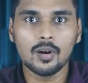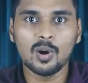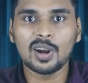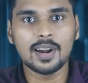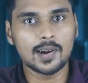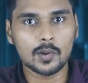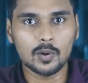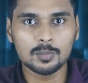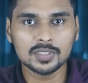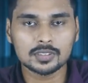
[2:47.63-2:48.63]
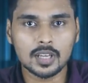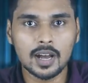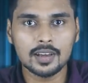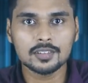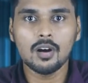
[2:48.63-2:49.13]
or an autonomous
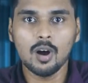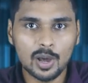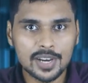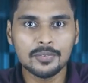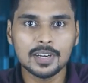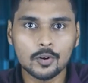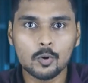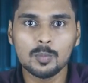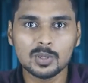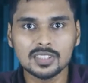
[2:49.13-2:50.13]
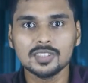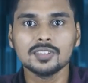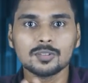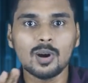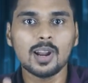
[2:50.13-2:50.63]
car, or even a robot. This
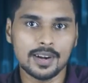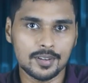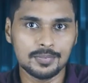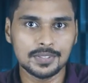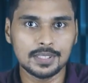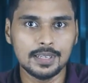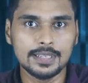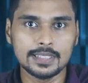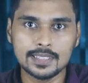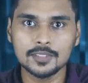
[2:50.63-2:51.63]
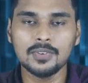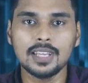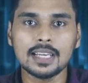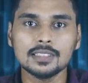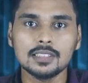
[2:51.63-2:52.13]
is called artificial intelligence,
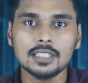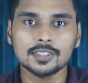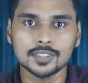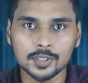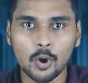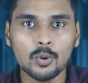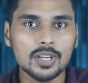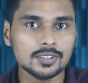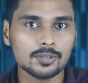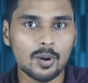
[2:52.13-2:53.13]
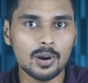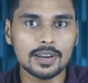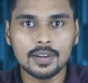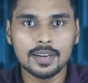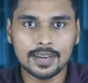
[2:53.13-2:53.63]
whereas the soul is
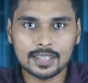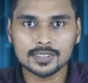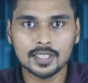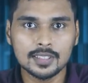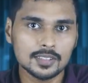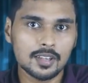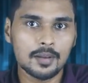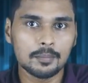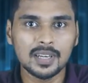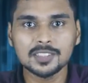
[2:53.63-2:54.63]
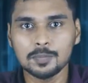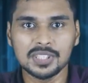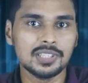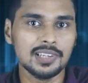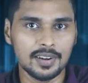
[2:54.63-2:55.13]
called data science plus
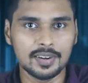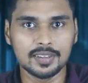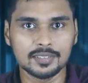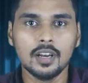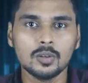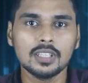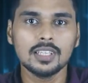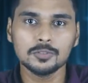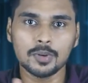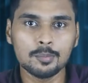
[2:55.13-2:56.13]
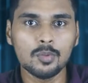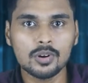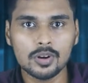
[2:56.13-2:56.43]
machine learning. Now there is one more